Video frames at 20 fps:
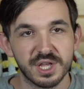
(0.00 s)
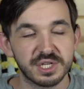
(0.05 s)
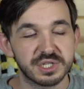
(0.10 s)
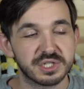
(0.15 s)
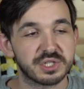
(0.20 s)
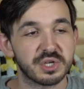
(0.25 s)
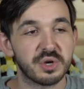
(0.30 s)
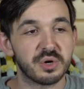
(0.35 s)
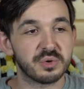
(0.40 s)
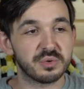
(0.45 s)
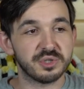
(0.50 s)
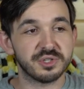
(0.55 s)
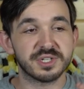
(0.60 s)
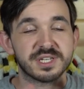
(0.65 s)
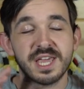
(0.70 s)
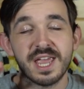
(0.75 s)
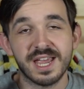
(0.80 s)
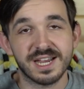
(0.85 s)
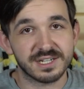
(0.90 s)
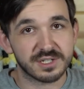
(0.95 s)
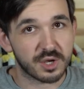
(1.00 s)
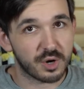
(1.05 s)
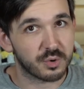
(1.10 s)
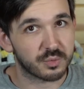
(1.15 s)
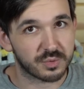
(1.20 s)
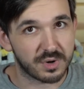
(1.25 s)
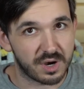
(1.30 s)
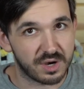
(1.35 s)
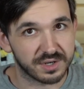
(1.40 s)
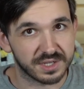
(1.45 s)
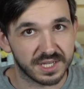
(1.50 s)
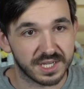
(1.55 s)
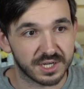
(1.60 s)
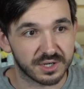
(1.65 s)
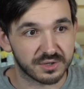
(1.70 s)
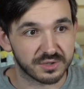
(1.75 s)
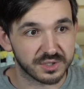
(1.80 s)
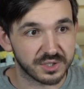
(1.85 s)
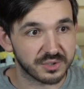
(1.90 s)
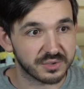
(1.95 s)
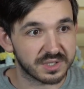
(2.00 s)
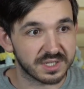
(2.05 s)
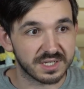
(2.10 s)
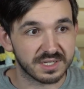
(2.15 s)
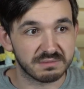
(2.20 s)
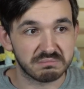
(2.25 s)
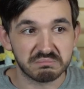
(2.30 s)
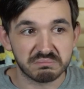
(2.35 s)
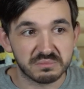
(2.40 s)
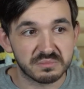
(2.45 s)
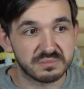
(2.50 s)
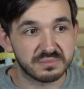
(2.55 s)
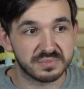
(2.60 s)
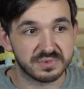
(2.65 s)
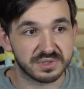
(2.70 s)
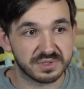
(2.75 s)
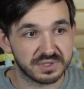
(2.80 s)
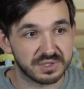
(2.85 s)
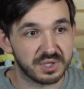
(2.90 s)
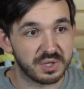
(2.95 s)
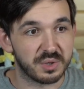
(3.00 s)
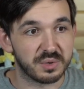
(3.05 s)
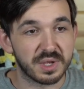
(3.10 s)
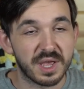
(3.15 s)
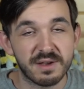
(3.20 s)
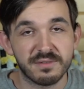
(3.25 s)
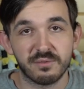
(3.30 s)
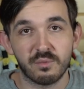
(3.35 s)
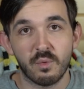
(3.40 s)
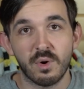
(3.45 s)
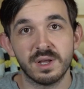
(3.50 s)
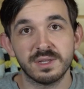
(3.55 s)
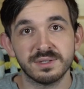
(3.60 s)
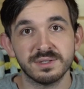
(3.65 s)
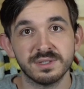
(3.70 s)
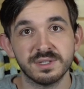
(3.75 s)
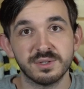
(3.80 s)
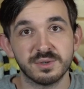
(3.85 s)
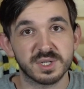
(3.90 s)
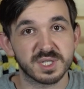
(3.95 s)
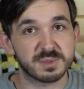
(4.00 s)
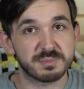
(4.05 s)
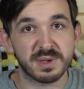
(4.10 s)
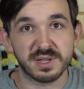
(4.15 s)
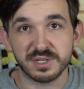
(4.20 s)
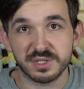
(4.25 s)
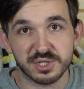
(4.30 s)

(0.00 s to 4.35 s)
So you can't go wrong here. You can, you can spend